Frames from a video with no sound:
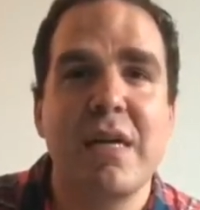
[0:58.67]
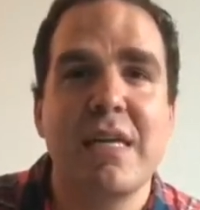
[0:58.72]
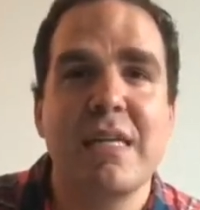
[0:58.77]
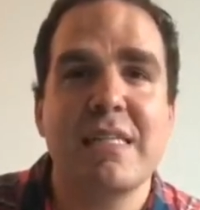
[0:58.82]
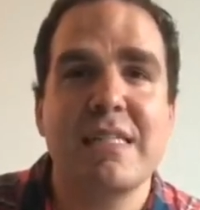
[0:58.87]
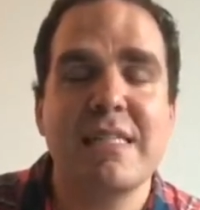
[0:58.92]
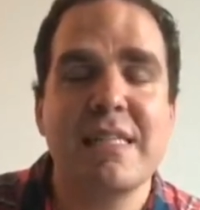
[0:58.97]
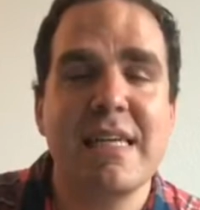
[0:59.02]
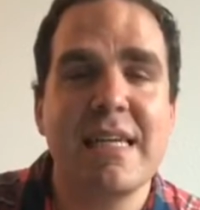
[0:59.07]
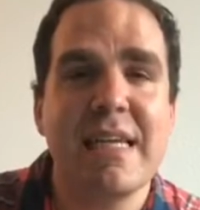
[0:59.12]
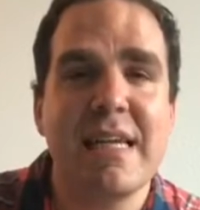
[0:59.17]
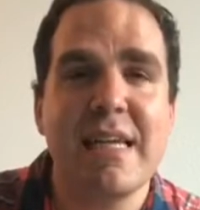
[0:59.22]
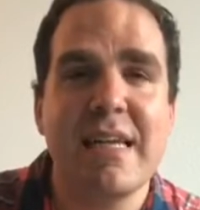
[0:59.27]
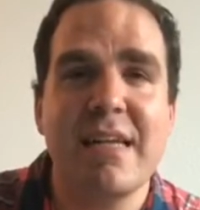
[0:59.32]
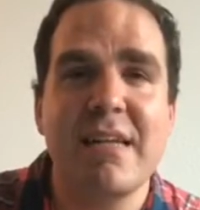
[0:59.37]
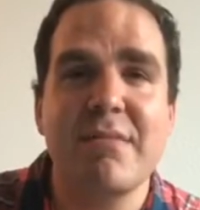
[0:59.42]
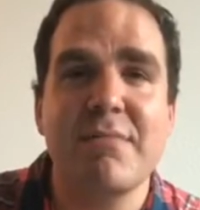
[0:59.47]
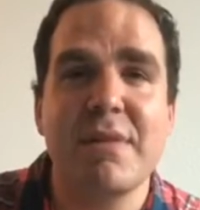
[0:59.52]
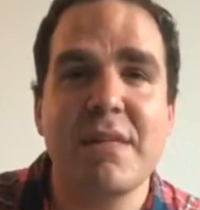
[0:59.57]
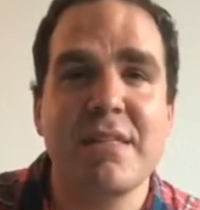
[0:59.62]
seek
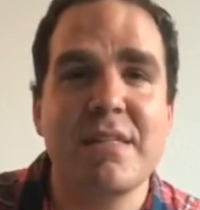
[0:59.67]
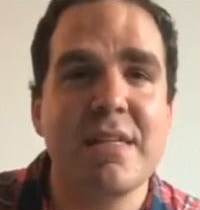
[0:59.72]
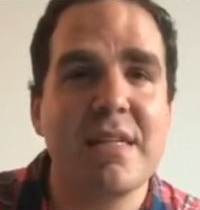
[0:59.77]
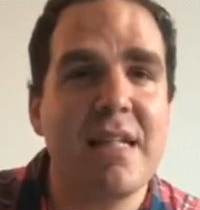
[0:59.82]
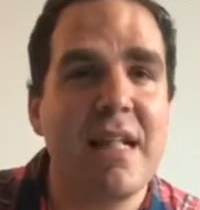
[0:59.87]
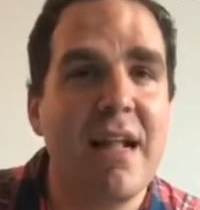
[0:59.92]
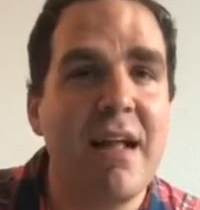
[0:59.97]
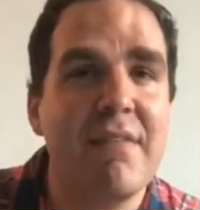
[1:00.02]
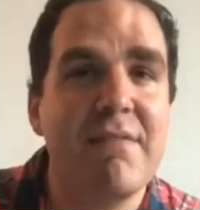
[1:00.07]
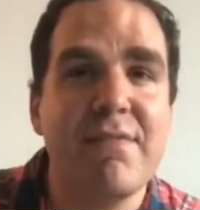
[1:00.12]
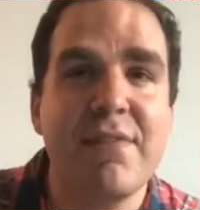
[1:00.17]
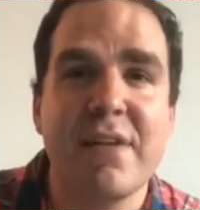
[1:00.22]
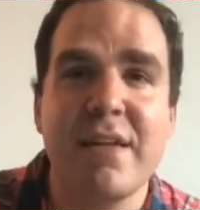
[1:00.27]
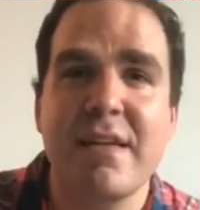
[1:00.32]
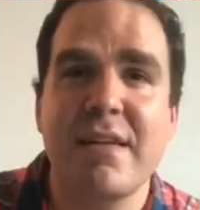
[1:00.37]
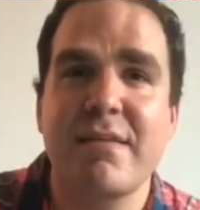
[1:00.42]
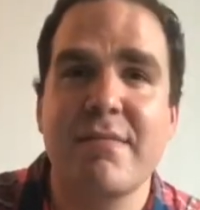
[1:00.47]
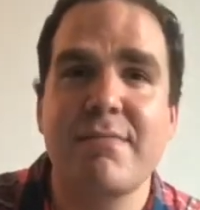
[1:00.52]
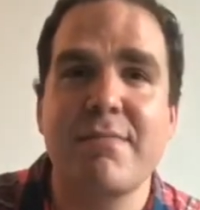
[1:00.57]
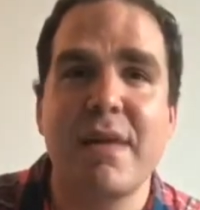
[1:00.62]
him and to love
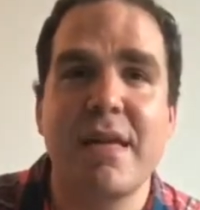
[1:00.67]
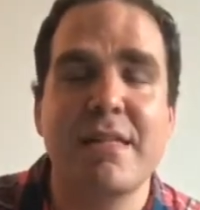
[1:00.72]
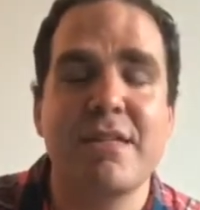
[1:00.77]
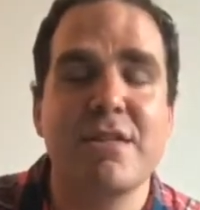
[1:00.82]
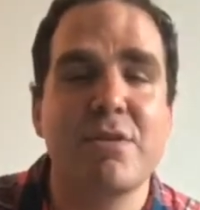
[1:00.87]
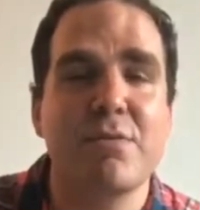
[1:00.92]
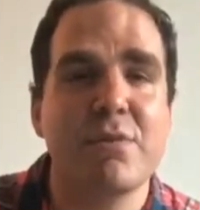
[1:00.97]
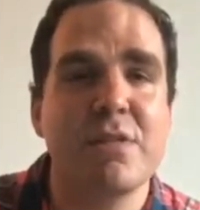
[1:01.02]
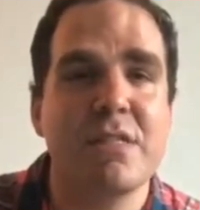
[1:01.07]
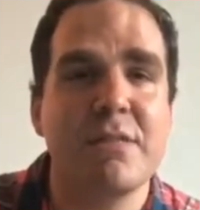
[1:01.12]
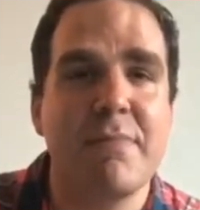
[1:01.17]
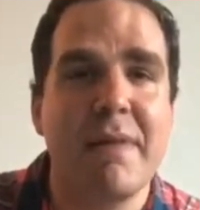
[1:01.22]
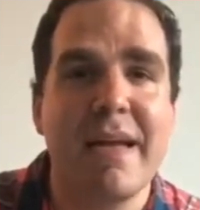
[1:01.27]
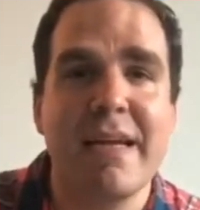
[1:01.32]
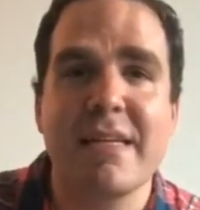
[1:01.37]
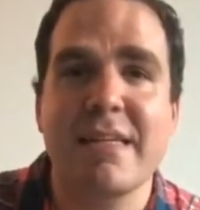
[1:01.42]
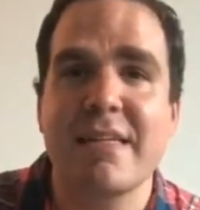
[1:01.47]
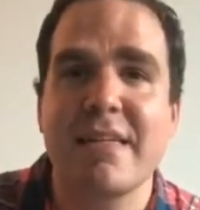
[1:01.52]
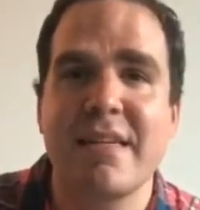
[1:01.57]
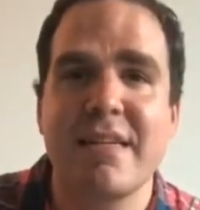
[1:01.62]
him and to
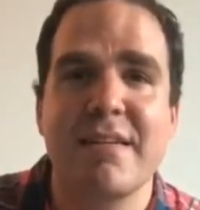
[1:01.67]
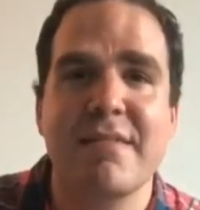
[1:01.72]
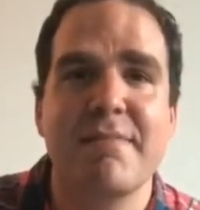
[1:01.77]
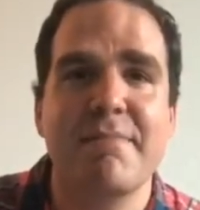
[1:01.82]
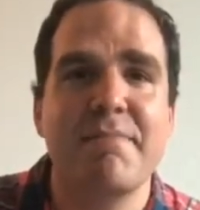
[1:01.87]
respect him.